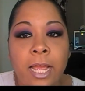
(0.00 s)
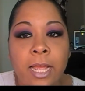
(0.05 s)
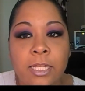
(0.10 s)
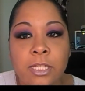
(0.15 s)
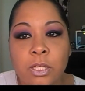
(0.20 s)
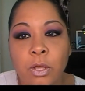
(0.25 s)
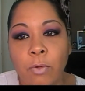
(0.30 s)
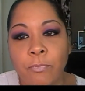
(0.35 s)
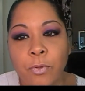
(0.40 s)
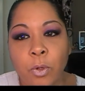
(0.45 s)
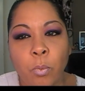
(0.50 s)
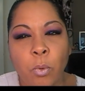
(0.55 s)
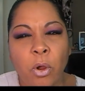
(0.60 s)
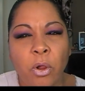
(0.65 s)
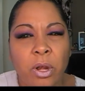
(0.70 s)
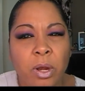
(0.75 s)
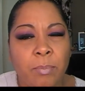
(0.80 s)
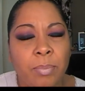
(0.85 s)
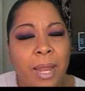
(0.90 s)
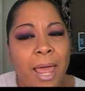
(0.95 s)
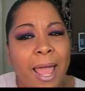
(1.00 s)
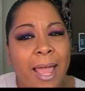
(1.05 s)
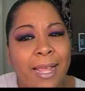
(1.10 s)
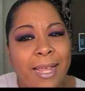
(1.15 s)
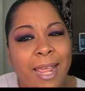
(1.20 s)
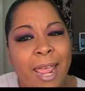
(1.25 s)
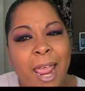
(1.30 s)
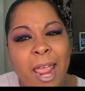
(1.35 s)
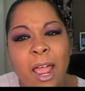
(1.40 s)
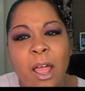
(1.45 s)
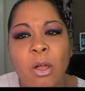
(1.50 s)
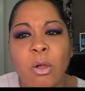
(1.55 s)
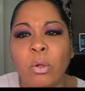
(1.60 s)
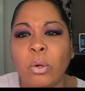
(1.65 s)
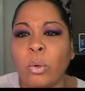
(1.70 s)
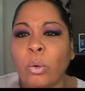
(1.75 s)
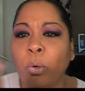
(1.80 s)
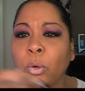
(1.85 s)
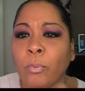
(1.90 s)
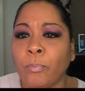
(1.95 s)
So if you're wearing a black gown
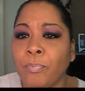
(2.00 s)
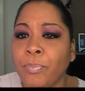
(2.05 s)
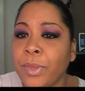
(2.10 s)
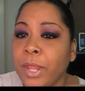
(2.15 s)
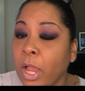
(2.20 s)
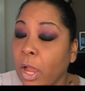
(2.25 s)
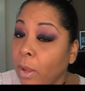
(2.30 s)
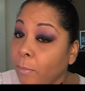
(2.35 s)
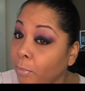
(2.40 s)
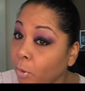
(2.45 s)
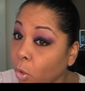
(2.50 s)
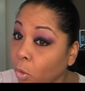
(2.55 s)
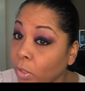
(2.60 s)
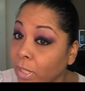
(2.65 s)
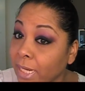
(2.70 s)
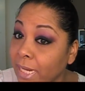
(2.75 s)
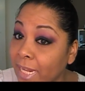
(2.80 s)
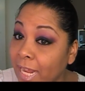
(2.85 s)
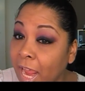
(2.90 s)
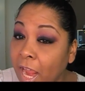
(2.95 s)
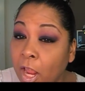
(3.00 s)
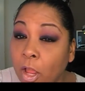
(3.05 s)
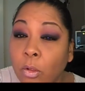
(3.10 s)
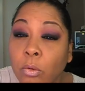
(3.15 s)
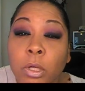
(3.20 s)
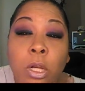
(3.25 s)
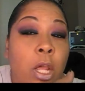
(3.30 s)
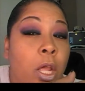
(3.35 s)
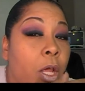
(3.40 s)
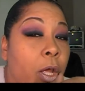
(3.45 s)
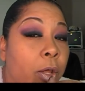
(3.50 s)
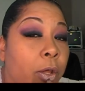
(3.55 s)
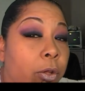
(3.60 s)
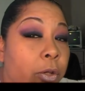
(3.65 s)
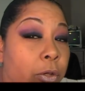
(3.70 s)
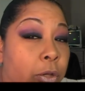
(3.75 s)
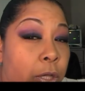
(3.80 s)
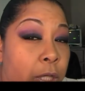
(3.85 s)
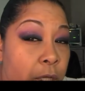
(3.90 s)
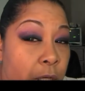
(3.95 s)
or a burgundy gown,
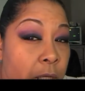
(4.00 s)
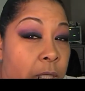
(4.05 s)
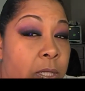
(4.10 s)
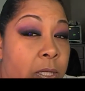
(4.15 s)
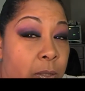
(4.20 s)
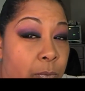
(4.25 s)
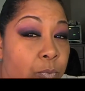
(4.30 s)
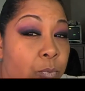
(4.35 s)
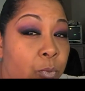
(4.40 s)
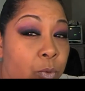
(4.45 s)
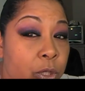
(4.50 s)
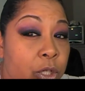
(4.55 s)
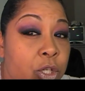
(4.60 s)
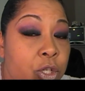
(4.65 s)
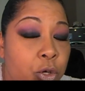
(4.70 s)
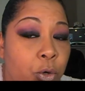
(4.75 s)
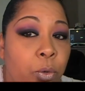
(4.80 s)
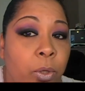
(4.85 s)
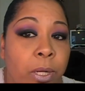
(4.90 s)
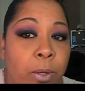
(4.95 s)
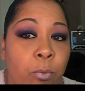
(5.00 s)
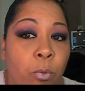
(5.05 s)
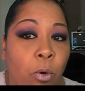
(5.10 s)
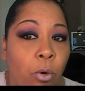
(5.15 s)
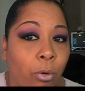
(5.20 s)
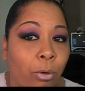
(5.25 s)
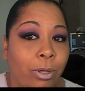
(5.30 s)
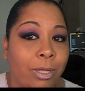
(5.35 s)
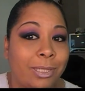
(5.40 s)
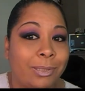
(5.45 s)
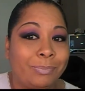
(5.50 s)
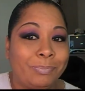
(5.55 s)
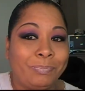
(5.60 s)
this would surely work.